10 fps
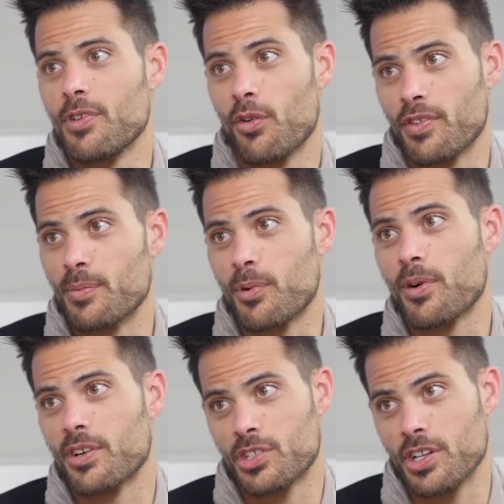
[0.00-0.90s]
over the
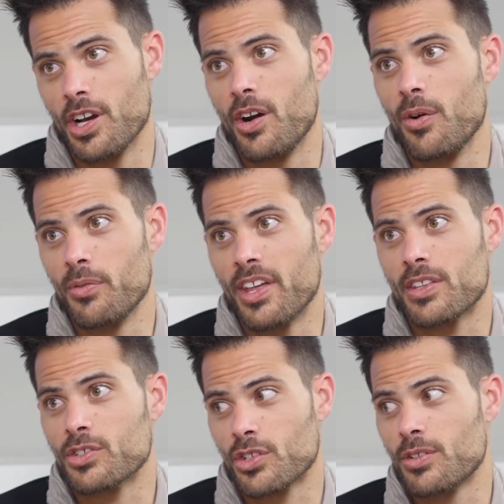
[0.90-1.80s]
border to know that
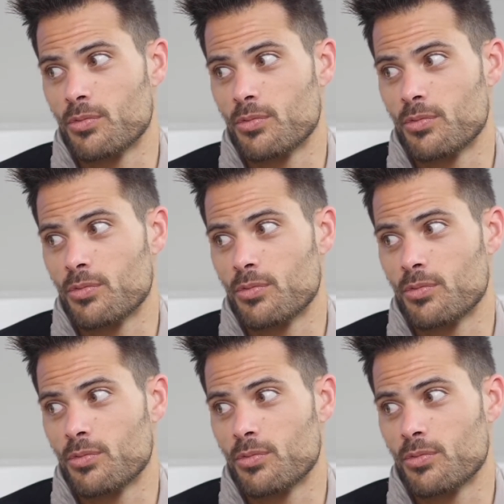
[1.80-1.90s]
there's a